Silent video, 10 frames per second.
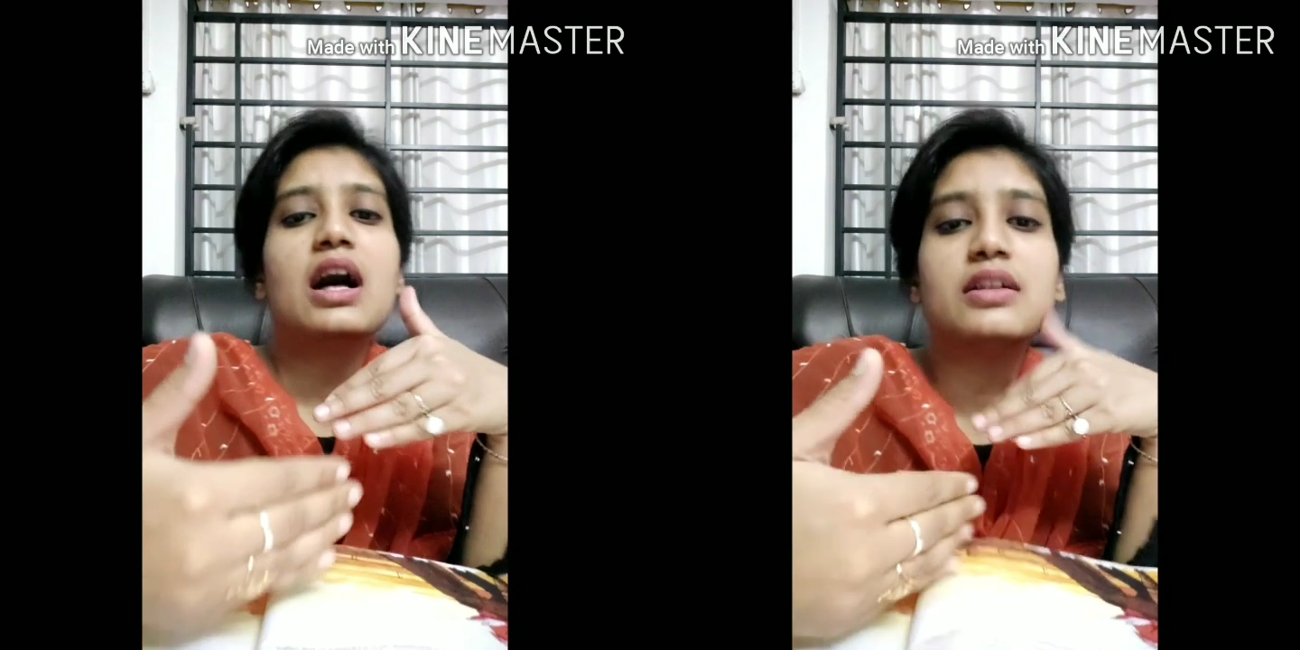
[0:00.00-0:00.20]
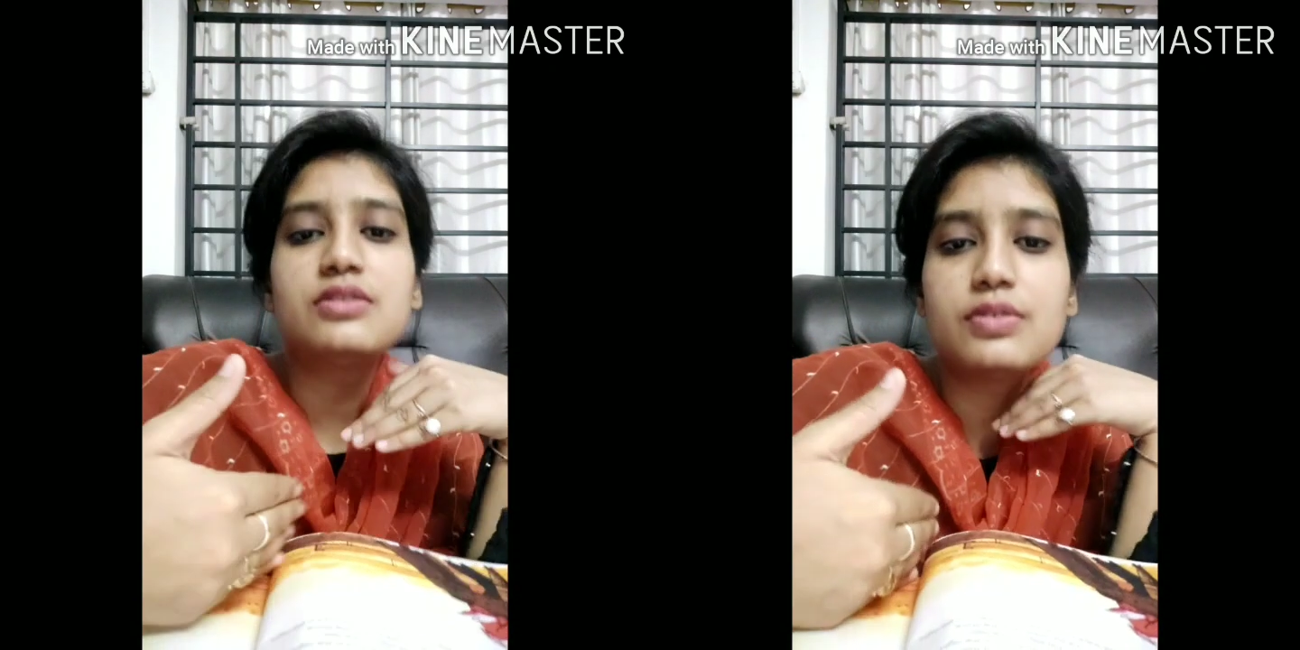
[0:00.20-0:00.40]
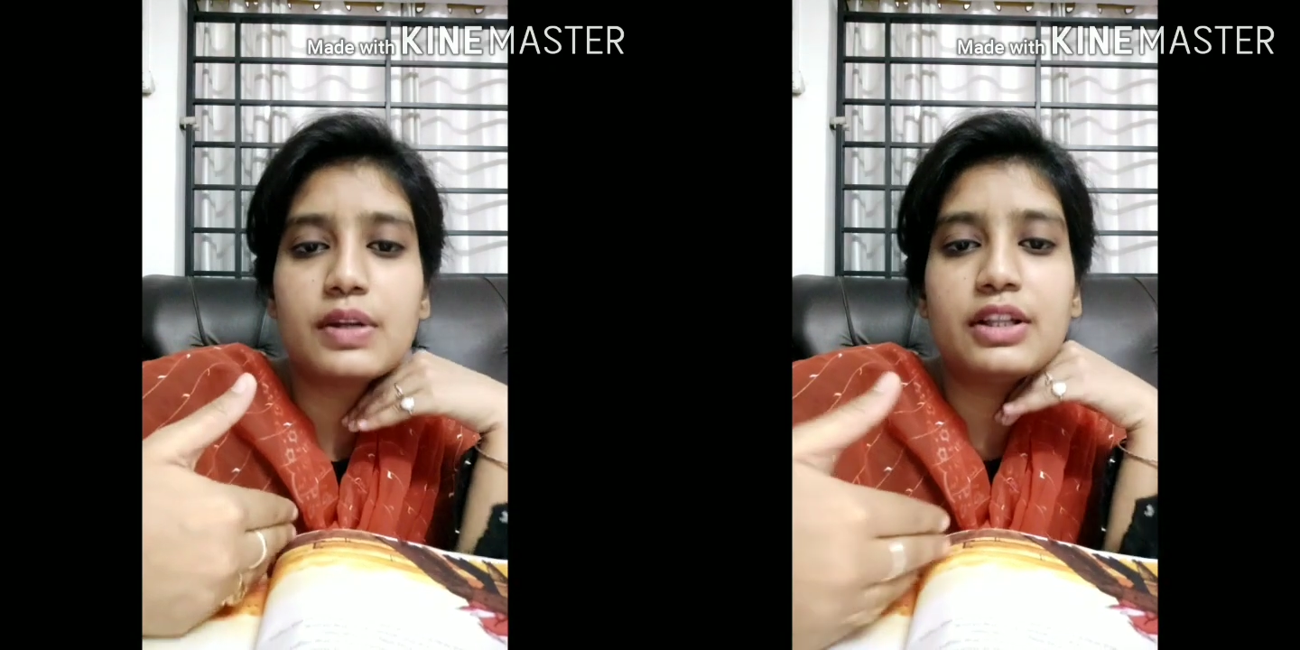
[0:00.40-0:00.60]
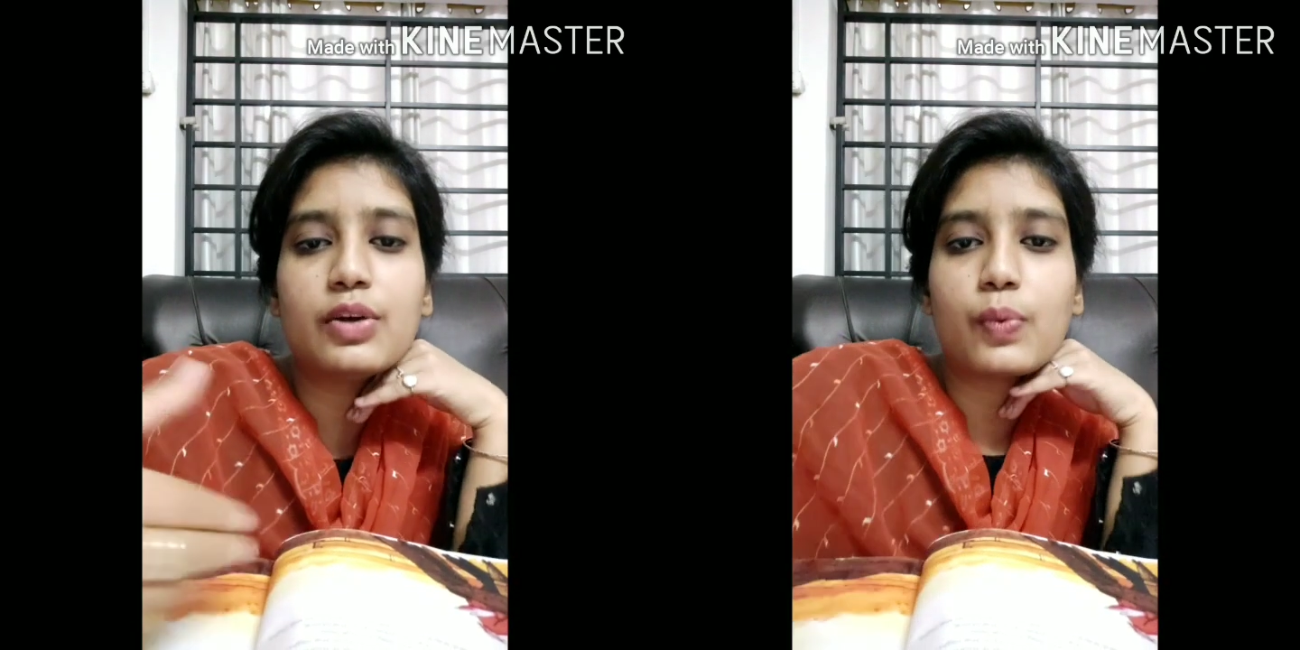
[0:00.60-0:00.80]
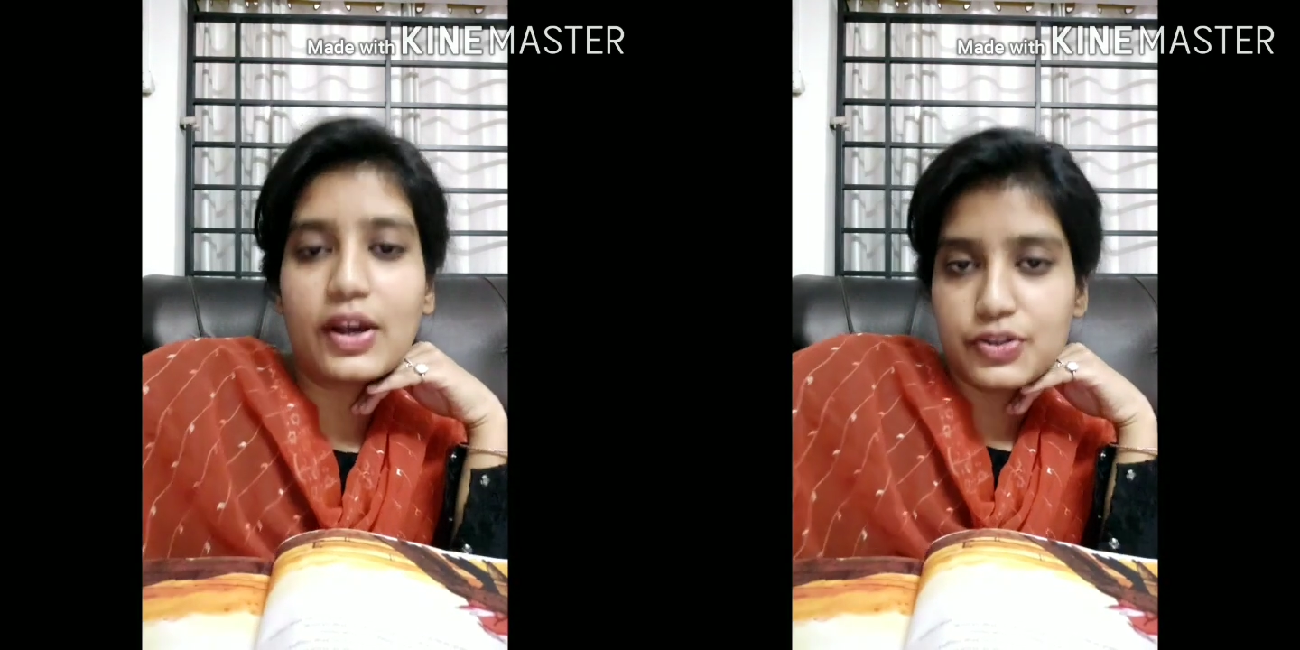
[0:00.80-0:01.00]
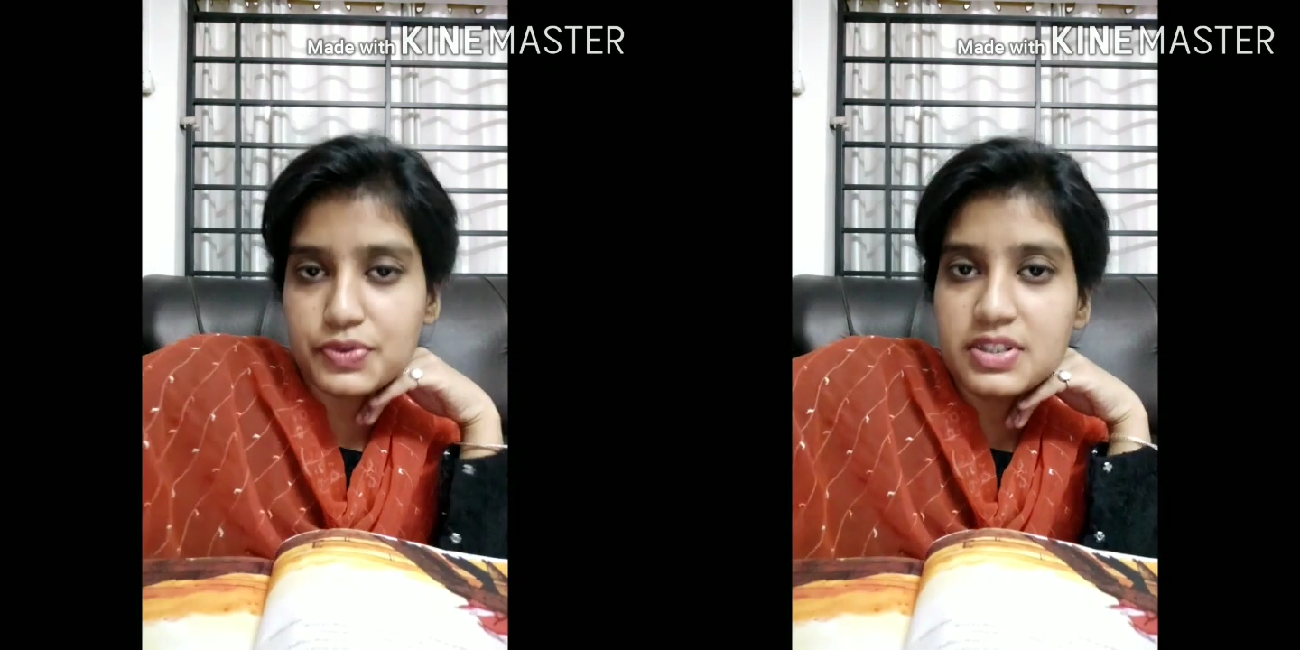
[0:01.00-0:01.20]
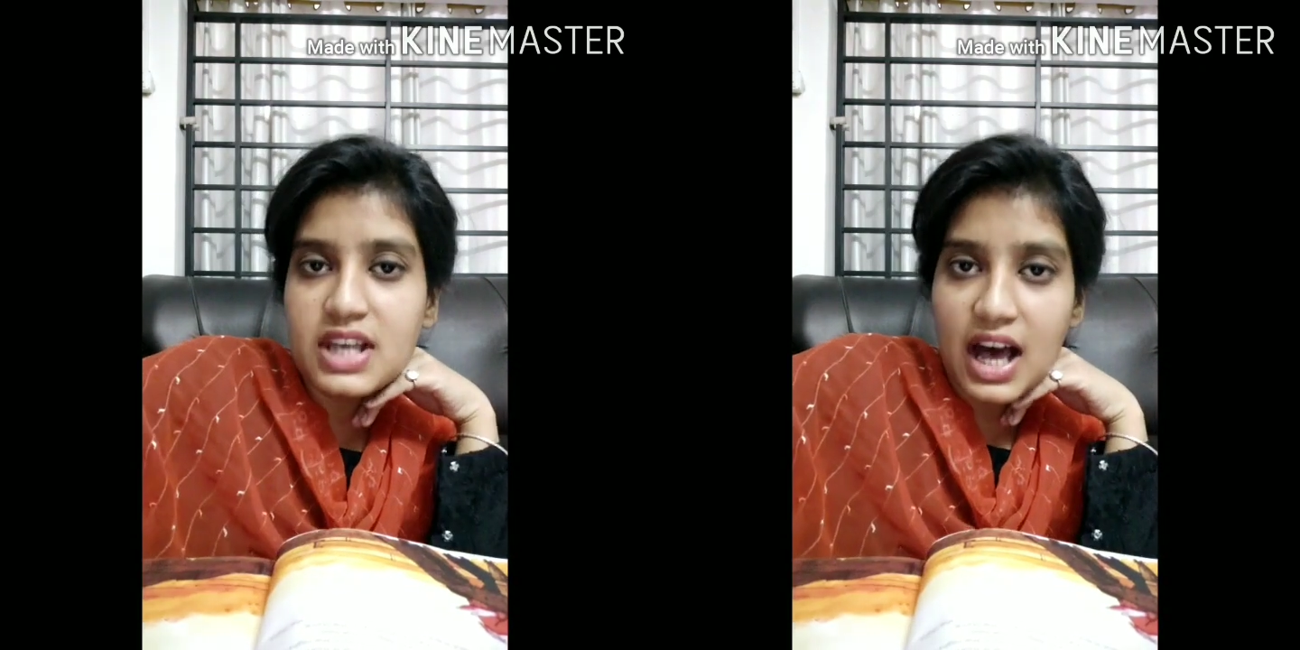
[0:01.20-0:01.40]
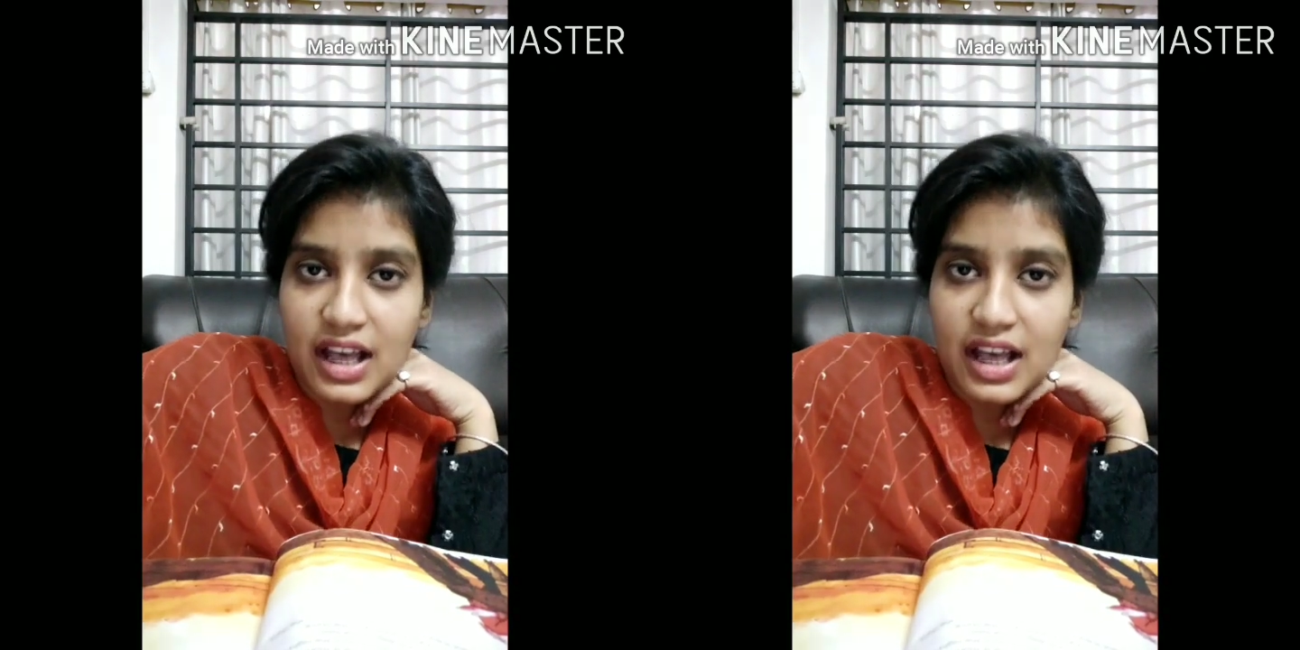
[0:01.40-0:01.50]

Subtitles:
answering the questions